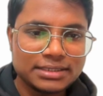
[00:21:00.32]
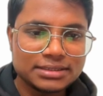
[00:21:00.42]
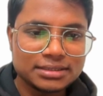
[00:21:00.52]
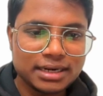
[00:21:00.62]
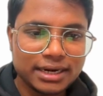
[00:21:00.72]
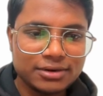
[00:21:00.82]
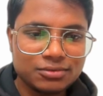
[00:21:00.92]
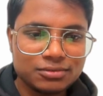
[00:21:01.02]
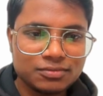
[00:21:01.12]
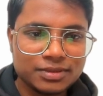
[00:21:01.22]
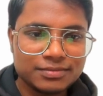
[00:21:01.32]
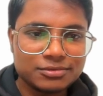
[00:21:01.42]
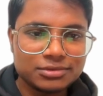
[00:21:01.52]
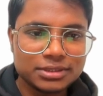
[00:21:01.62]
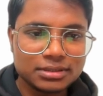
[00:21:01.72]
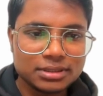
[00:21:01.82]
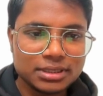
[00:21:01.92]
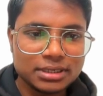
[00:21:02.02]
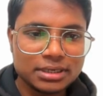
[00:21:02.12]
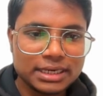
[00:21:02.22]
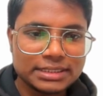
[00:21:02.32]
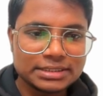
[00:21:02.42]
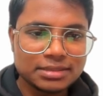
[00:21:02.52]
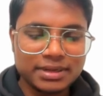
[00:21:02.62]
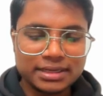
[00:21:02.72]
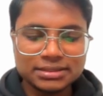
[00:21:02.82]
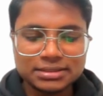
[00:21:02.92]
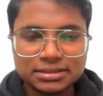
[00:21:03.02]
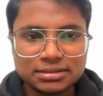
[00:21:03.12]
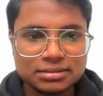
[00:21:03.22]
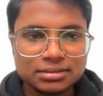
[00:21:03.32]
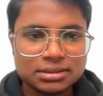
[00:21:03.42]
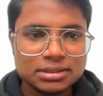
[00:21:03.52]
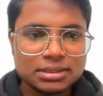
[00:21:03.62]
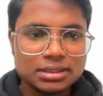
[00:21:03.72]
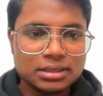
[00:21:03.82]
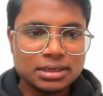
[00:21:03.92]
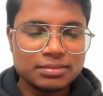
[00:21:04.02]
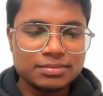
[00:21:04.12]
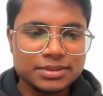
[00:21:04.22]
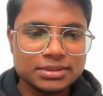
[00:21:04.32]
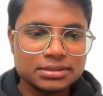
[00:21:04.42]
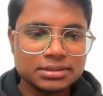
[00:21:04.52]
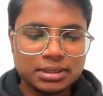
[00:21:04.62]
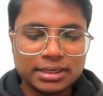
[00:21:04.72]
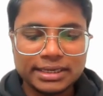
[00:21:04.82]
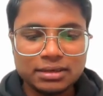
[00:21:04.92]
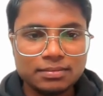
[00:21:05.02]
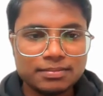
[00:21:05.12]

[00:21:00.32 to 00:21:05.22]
try to do one more thing. Let's reply is here with hi.